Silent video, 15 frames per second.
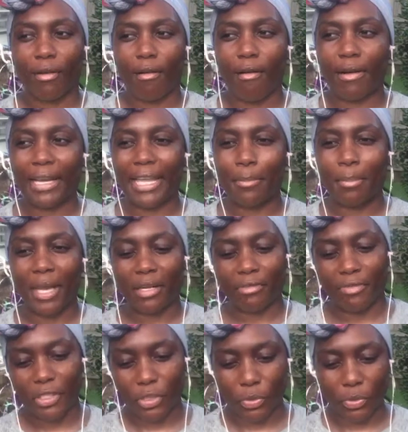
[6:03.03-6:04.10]

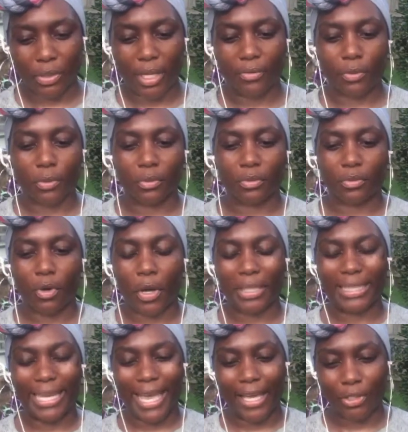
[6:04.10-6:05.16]
metaphysical level, on
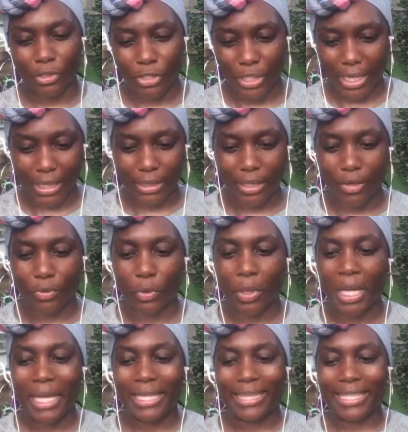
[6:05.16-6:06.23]
an energetic level,
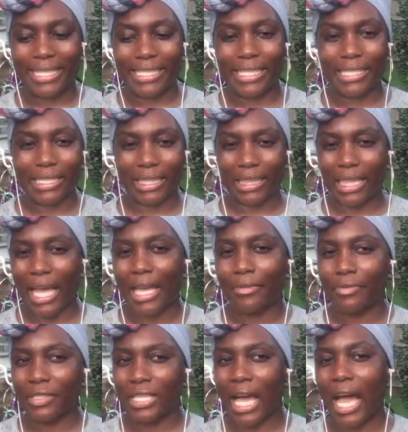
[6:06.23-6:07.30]
this is
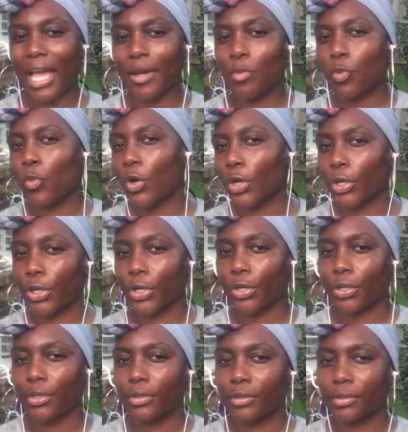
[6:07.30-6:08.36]
lifetime
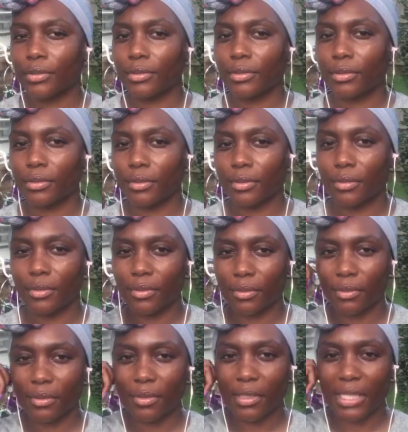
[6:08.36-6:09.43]
work.
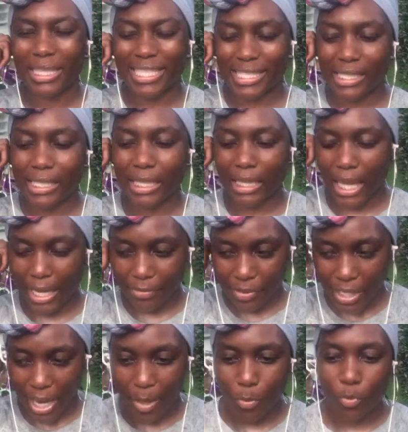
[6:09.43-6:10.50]
This is a
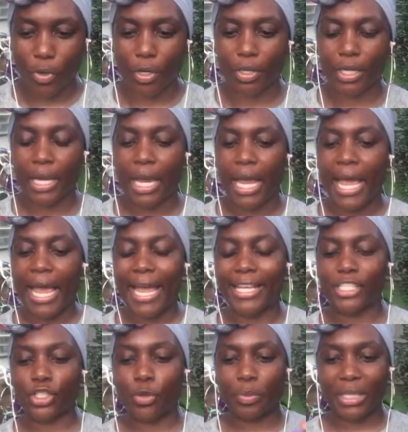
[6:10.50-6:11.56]
lifetime work.
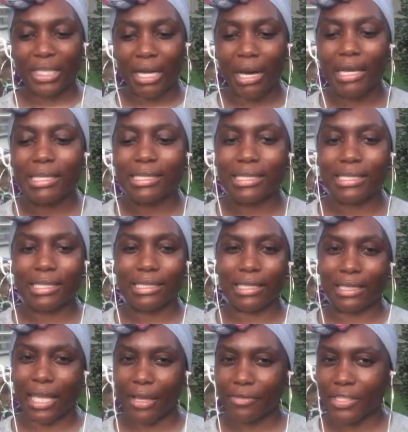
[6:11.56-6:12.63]
And so because this is a
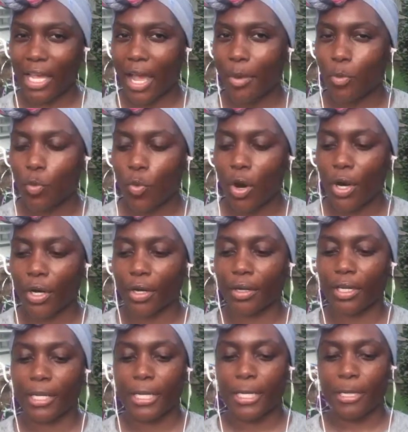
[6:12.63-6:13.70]
lifetime work,